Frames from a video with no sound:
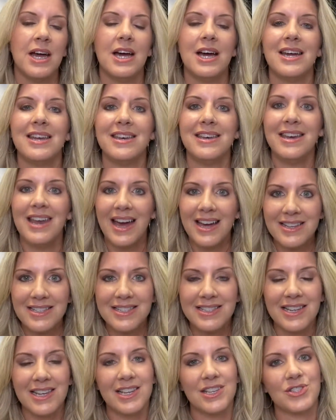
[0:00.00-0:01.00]

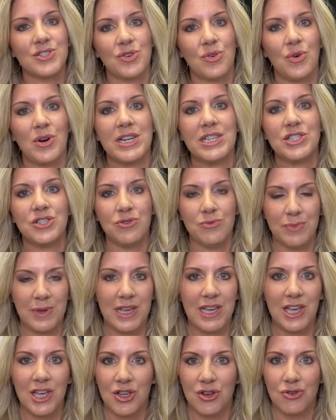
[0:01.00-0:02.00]
Next is going to
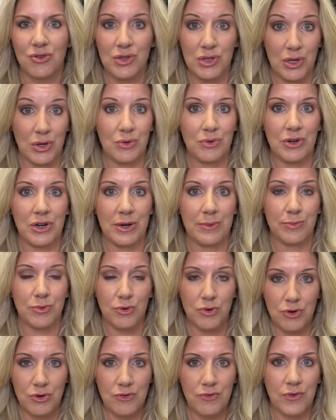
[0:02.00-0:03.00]
be your loan
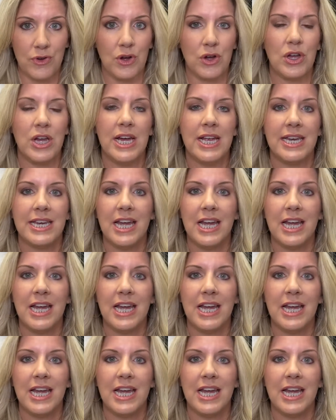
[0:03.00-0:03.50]
approval.